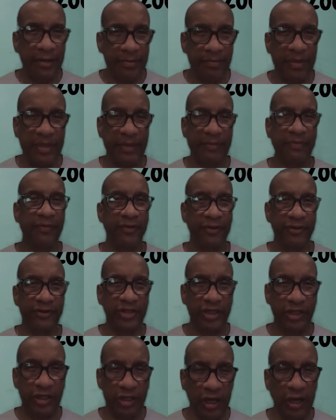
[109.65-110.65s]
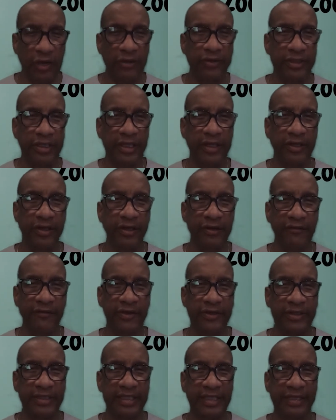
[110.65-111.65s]
people to go to their
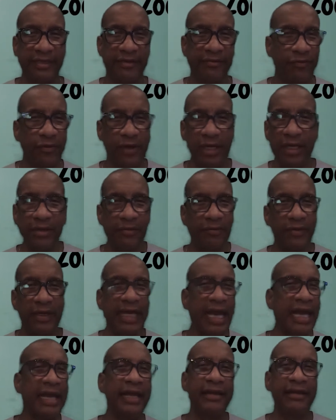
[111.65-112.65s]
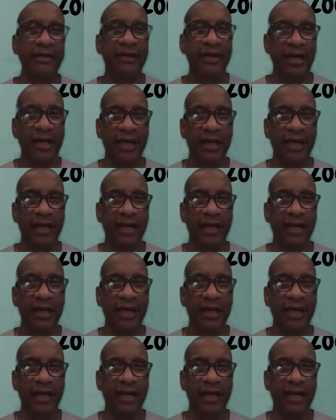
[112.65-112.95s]
university, what kind